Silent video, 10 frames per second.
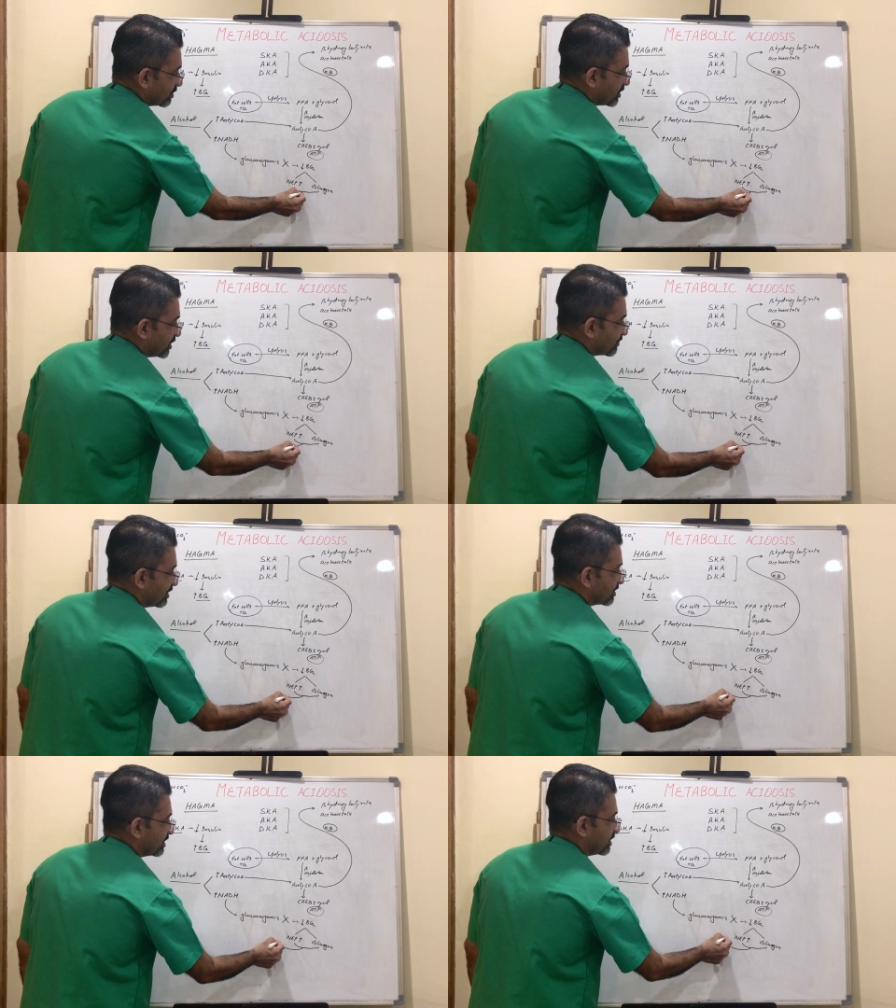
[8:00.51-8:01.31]
It will
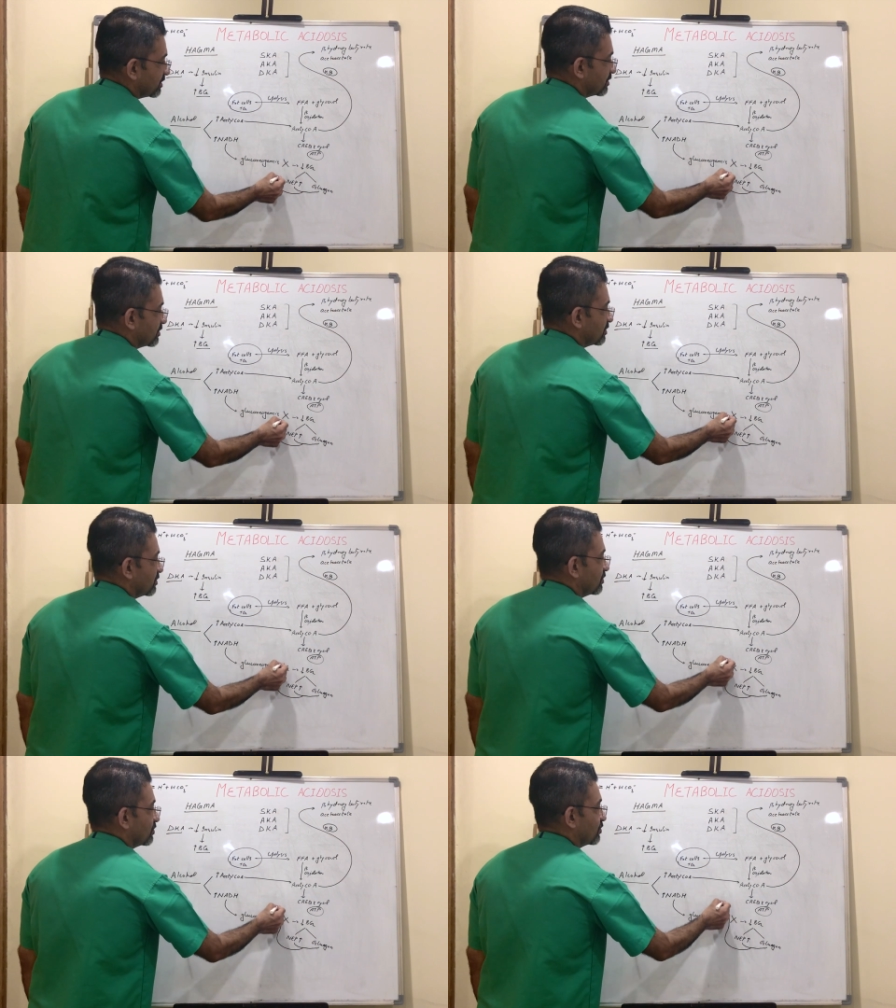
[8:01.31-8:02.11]
again
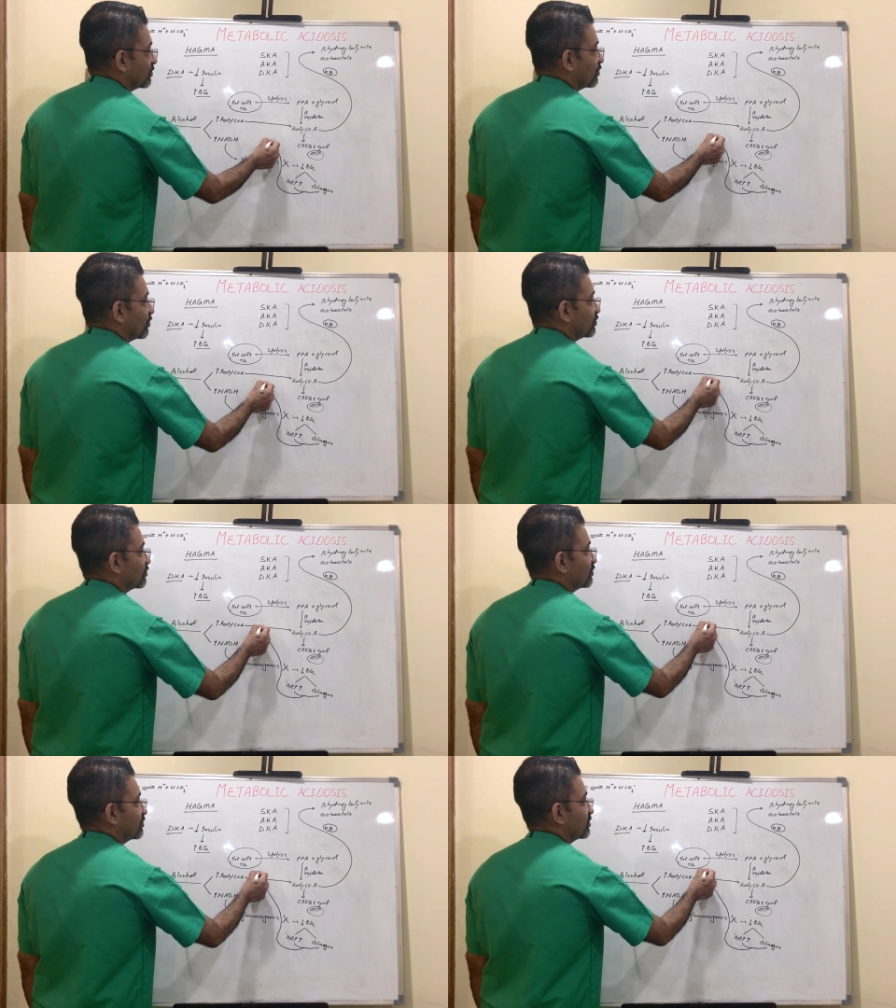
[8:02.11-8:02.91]
go to